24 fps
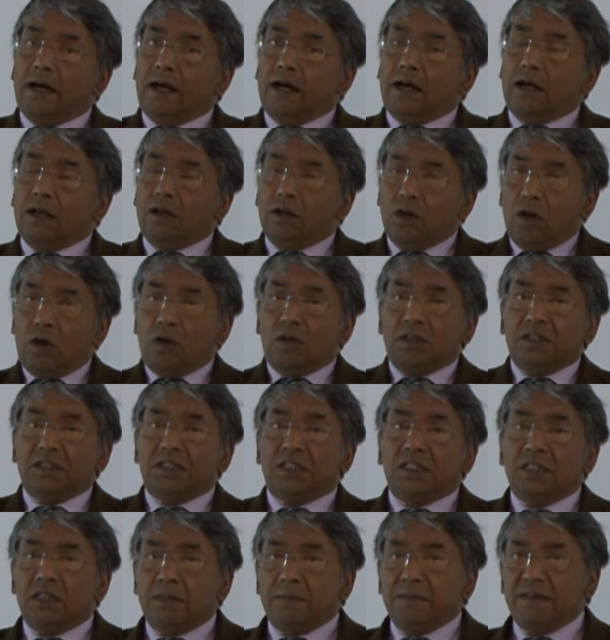a
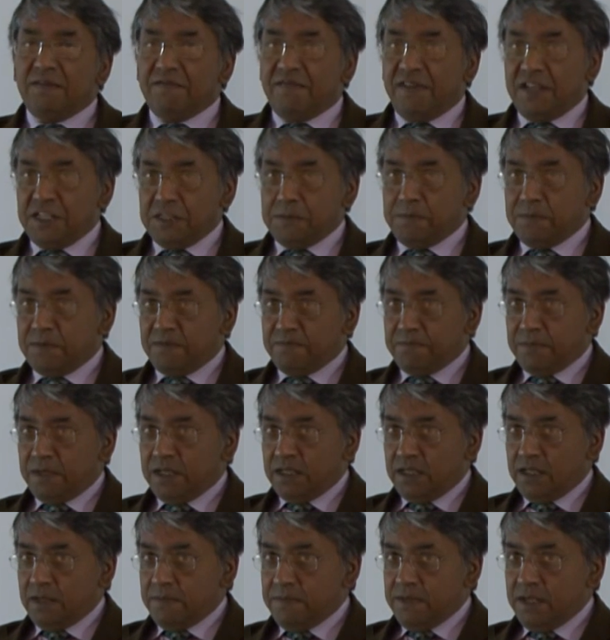long-term investment
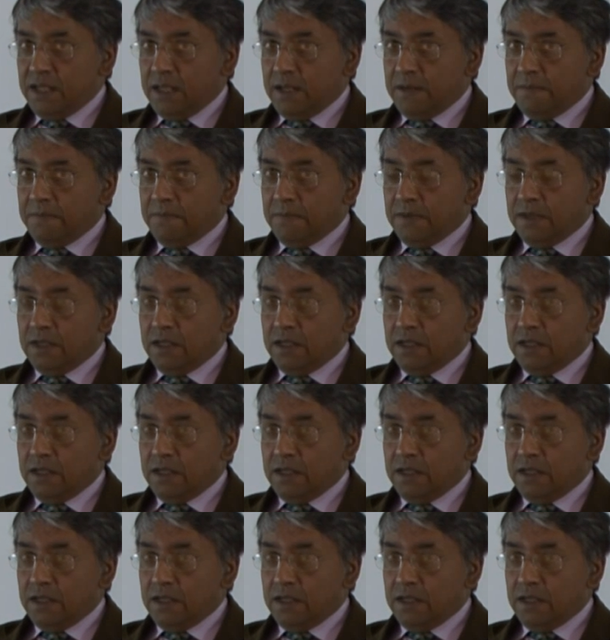by IBM.